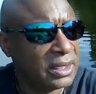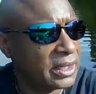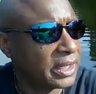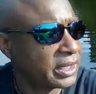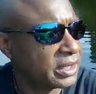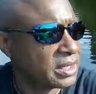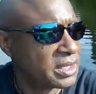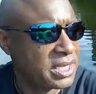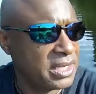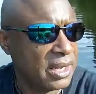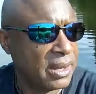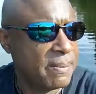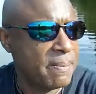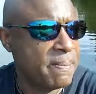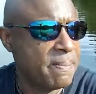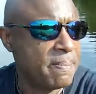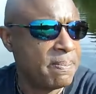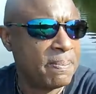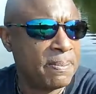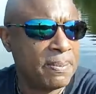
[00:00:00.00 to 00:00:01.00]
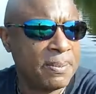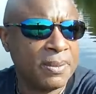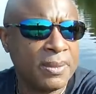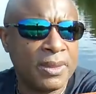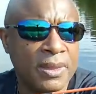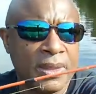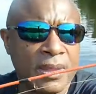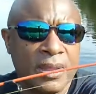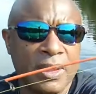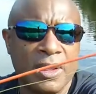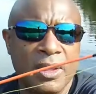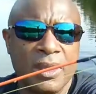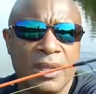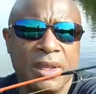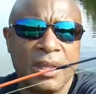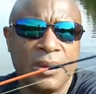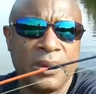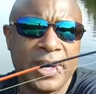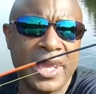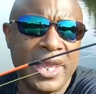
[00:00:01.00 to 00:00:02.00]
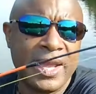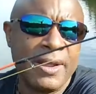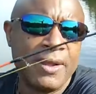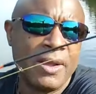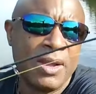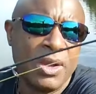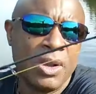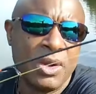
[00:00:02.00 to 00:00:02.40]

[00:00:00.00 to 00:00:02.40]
Look at the tip. Okay?